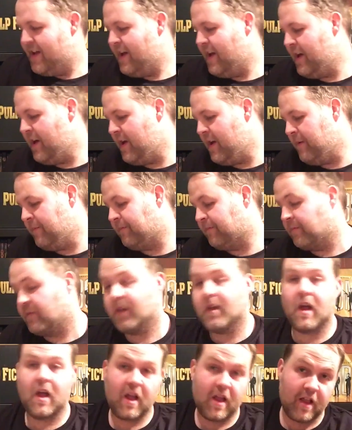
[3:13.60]
um,
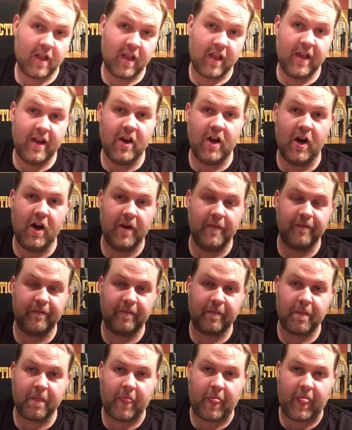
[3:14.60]
you know,
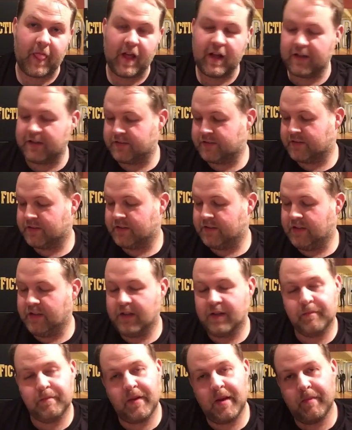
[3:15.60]

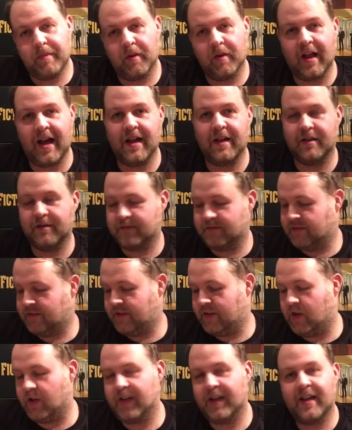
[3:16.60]
people like,
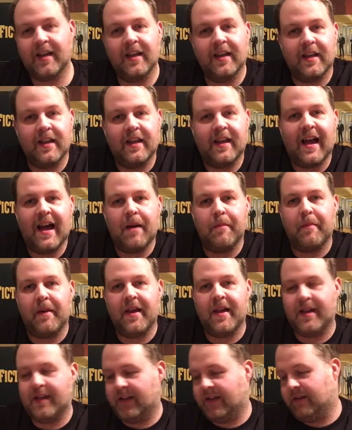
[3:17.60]
you know, you, you can't
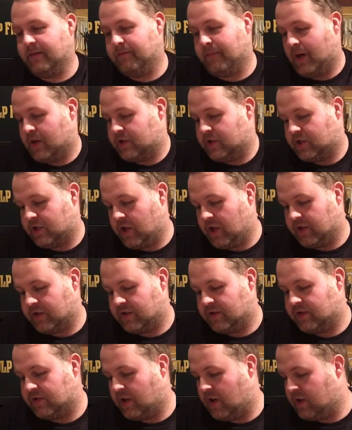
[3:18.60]
beat boxer shorts
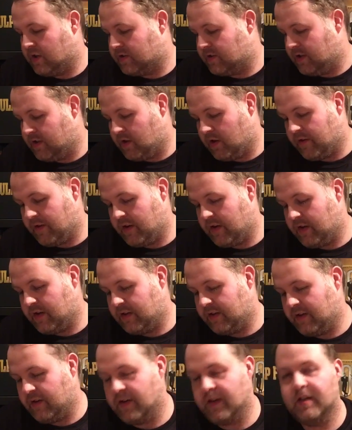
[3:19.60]
and socks, you know,
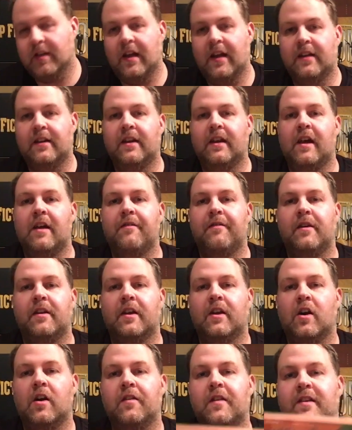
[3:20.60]
they're a, they're a handy gift. And
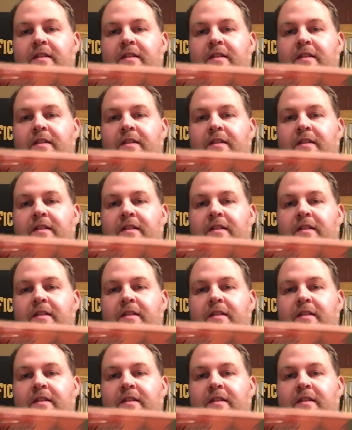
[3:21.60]
I got